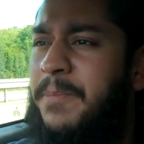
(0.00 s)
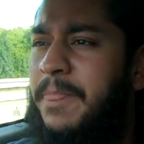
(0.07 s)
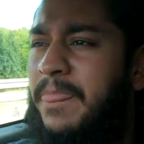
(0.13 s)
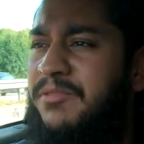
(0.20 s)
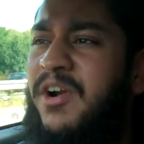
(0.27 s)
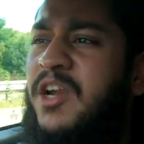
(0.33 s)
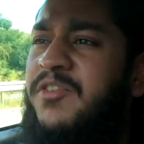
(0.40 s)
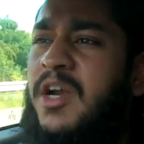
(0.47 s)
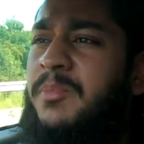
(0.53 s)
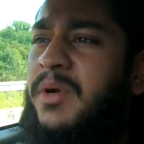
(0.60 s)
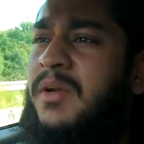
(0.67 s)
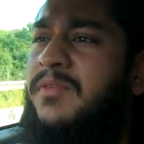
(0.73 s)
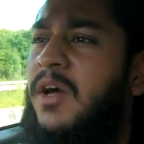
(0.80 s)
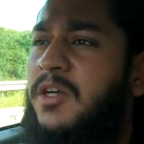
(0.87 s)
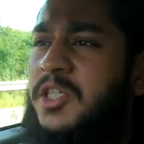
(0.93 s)
Very, very
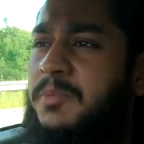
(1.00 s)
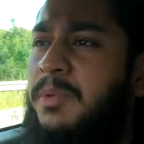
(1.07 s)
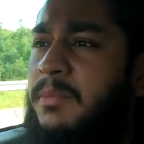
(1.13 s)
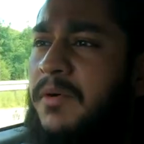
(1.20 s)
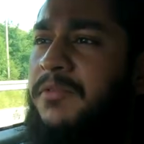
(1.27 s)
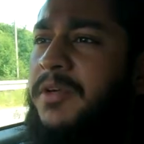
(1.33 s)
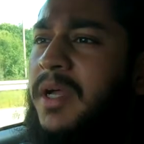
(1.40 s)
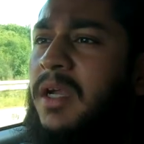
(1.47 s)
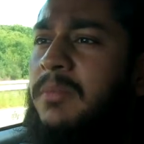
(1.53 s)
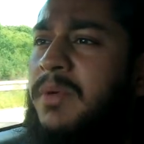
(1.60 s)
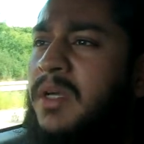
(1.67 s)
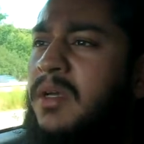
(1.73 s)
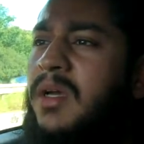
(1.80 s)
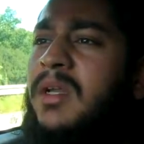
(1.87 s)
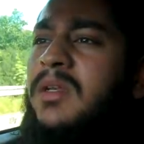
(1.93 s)
briefly. I just put my foot down a
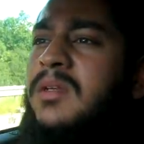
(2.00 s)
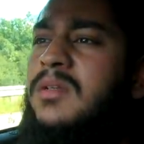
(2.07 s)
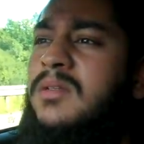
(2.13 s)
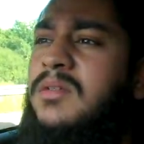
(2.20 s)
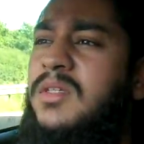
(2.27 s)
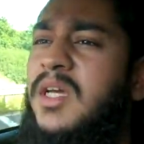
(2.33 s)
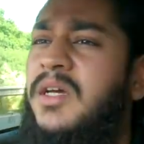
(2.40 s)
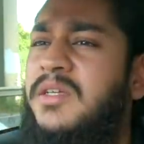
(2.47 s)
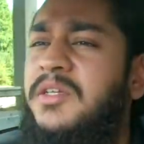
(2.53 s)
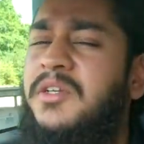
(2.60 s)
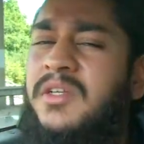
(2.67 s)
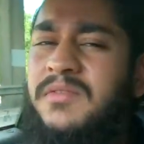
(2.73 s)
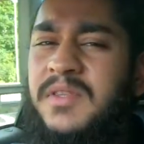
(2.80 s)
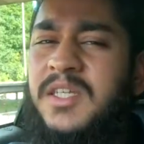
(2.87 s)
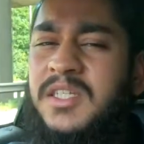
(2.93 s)
bit, and yeah,
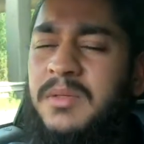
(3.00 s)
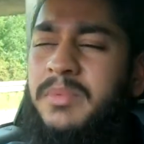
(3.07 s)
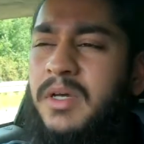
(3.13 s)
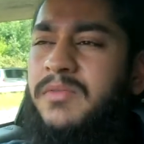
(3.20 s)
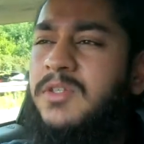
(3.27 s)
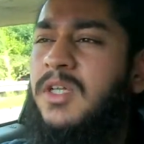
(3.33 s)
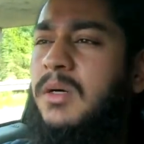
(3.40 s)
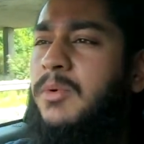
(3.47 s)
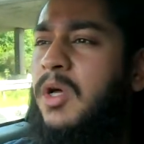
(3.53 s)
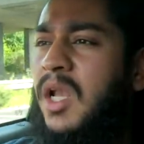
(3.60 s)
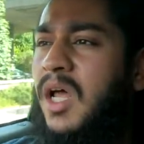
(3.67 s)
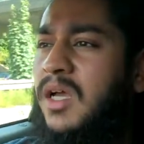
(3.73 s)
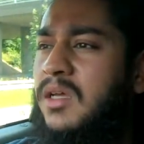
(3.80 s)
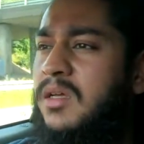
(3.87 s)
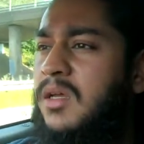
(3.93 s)
there's a bit of a turbo
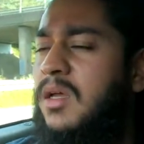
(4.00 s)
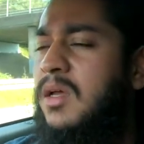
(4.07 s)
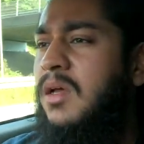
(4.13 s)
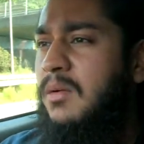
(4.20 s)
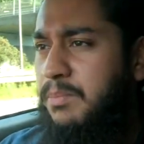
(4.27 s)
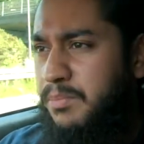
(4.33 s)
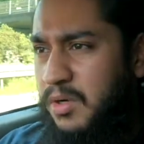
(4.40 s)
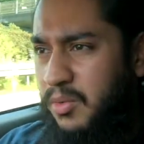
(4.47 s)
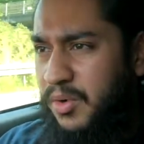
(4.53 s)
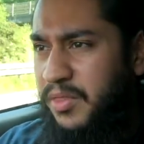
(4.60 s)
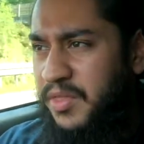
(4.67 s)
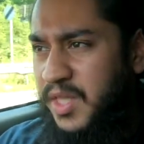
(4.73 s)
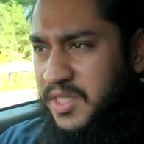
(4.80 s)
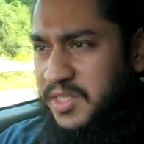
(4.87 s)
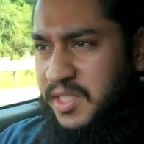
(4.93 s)
lag, but
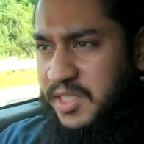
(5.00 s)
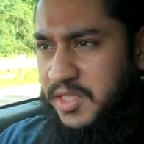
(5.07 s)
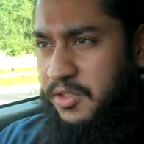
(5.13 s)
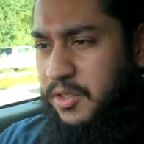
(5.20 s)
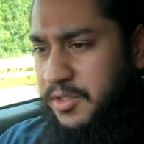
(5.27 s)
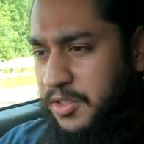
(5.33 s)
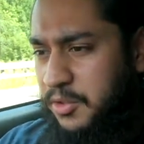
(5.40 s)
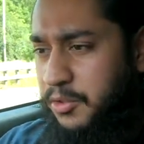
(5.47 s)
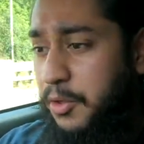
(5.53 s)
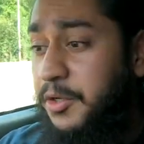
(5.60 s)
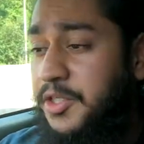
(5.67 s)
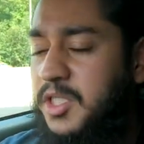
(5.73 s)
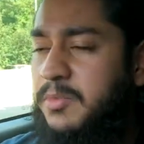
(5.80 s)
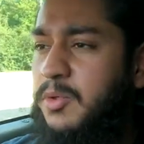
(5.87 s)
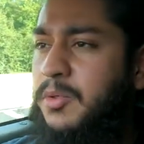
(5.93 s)
with this it's not so
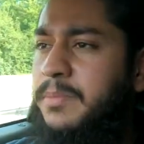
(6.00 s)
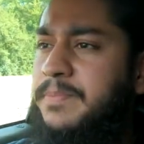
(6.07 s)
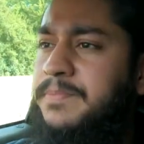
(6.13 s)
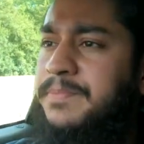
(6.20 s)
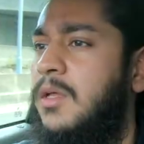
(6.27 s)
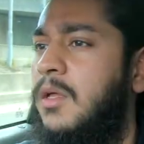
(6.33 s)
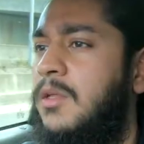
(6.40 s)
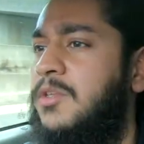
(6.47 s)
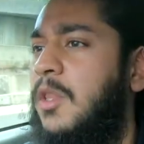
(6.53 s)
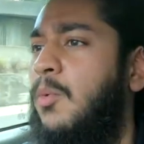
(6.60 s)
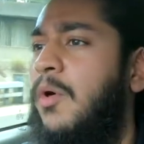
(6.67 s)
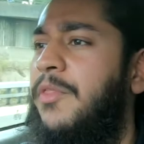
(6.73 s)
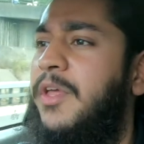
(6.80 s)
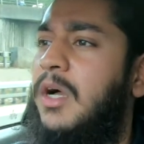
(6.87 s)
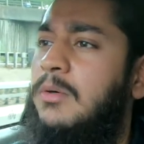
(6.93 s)
noticeable. So the
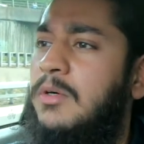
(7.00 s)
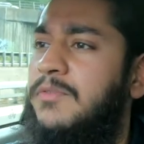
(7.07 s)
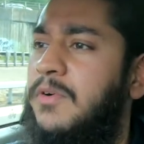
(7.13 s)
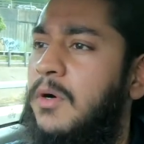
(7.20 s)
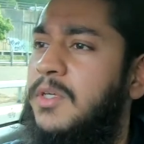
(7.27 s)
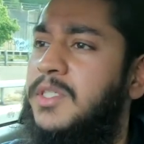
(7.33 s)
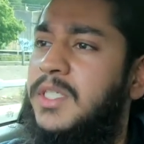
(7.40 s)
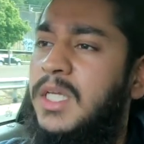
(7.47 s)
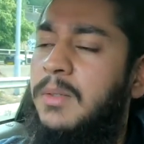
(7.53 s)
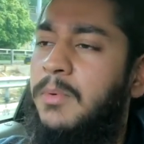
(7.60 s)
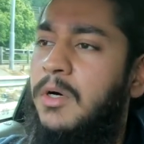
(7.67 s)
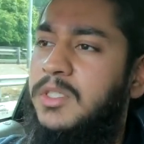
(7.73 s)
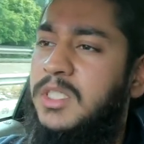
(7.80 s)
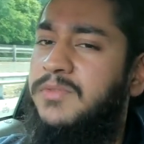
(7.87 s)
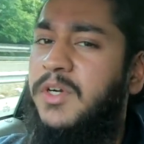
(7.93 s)
one thing I will fault is the
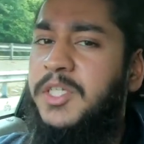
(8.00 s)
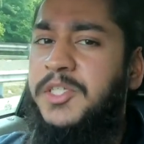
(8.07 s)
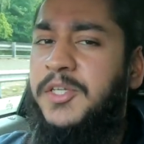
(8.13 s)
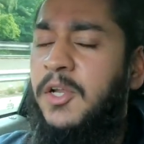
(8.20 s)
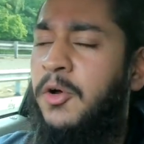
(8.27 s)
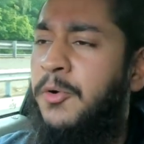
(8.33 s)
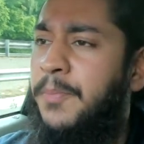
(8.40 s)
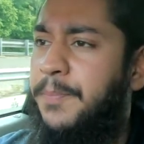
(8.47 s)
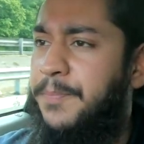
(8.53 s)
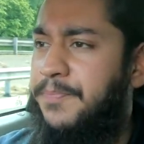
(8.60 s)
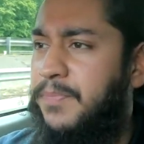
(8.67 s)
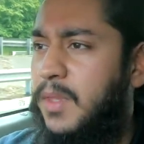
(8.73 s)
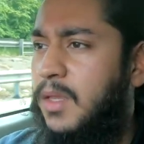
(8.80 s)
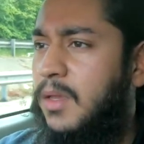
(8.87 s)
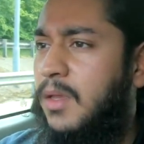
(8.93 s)
gearbox. It's very slow.
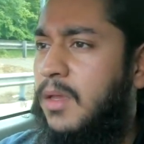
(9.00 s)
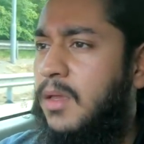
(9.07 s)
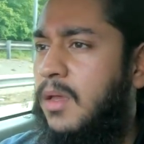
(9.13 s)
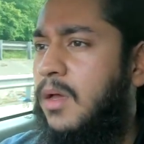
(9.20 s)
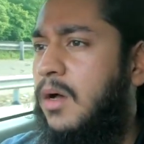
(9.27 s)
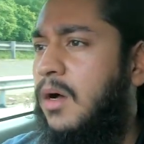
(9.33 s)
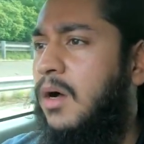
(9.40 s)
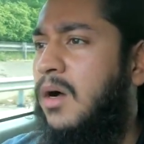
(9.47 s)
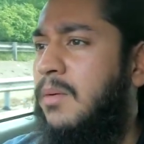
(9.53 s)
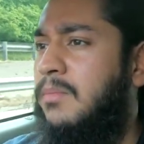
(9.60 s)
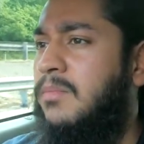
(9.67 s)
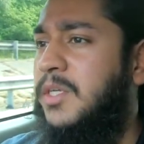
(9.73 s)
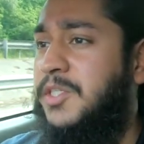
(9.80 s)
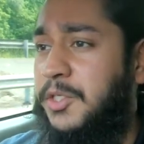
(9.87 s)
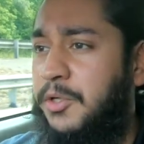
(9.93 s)

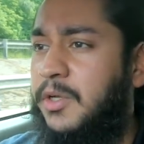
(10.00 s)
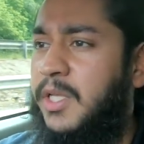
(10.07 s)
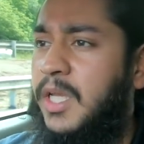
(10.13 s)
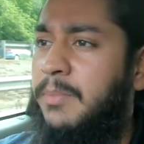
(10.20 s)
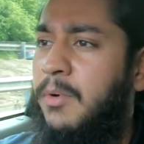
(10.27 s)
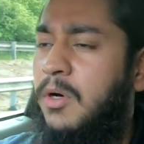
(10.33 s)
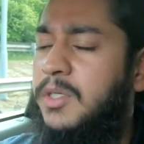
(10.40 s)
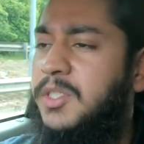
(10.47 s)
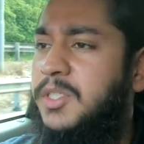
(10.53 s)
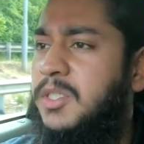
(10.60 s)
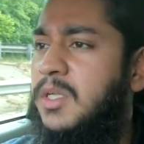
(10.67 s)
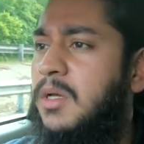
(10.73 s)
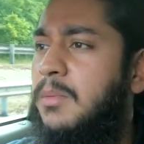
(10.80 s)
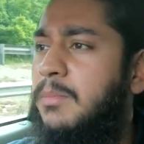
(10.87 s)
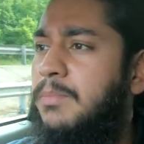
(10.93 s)
It's a good gearbox.
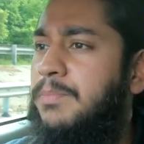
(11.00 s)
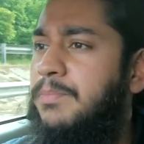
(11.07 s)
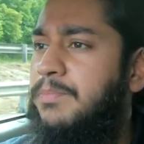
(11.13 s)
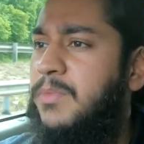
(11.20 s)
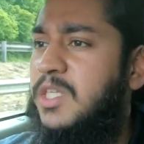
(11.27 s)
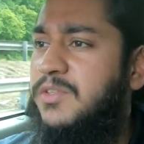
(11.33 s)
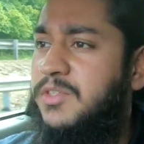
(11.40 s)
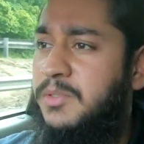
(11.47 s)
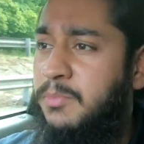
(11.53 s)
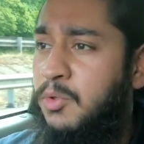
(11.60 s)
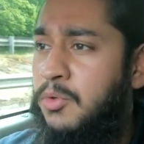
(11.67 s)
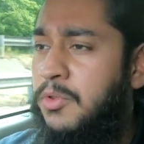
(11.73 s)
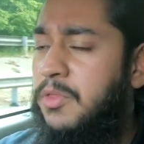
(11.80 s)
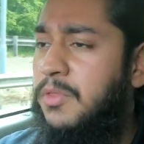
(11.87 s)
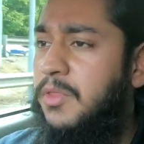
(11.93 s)
It's
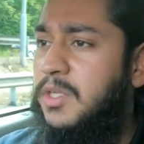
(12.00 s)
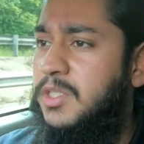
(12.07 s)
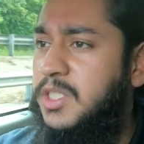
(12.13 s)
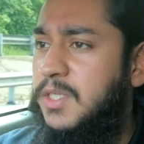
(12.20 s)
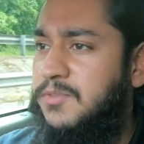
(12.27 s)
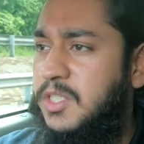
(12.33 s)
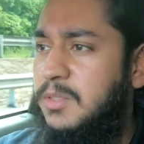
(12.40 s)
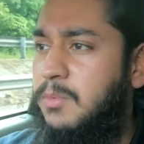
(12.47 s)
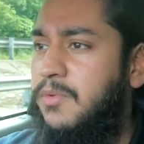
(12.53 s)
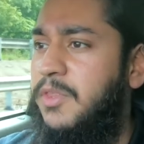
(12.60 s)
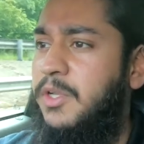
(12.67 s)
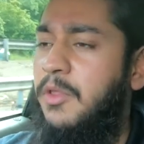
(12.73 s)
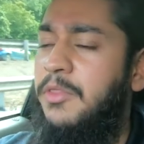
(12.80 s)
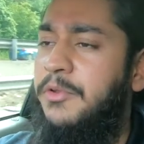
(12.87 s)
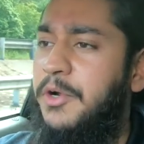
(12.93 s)
smooth. The shifts are smooth.
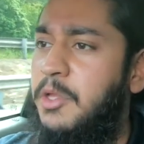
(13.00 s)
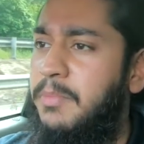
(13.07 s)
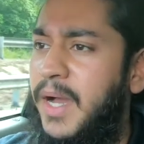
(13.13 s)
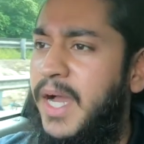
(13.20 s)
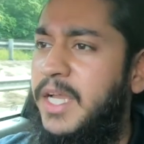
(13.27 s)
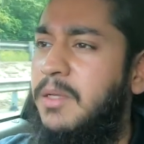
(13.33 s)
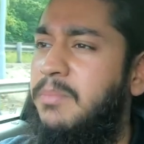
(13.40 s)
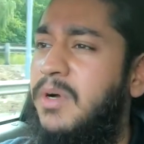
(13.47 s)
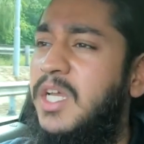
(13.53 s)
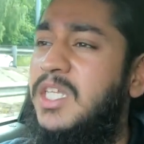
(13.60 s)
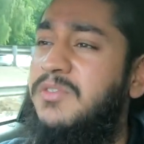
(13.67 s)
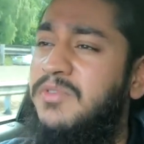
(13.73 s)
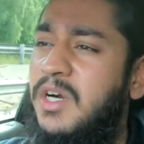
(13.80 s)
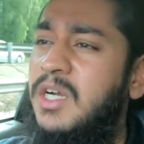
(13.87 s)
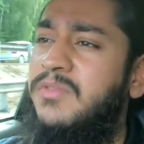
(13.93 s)
They don't throw you back, but
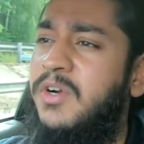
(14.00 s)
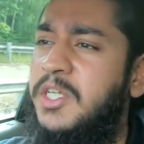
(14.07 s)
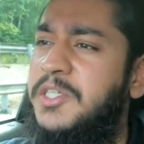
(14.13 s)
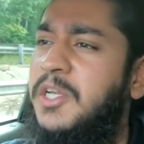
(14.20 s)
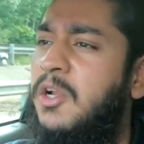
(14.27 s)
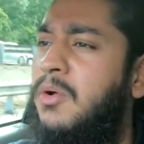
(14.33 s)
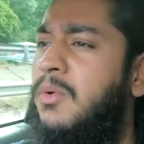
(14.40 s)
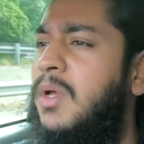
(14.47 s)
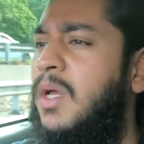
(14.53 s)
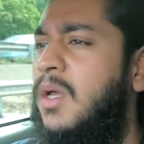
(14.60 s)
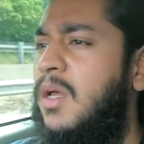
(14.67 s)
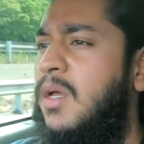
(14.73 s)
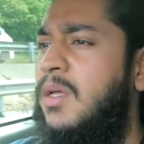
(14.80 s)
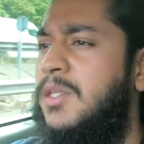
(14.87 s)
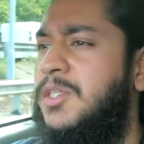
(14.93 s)
it's very, very slow.
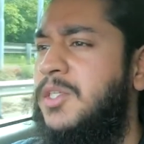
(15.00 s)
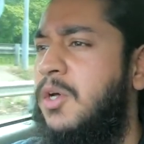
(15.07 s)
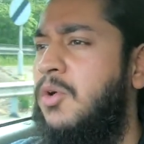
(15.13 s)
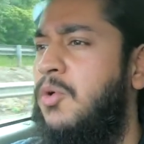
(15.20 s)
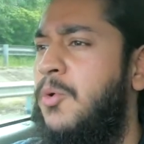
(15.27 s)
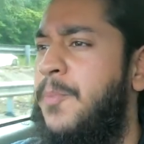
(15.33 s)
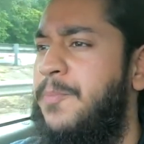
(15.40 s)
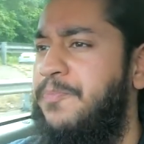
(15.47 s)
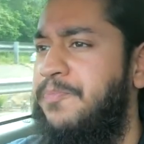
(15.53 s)
So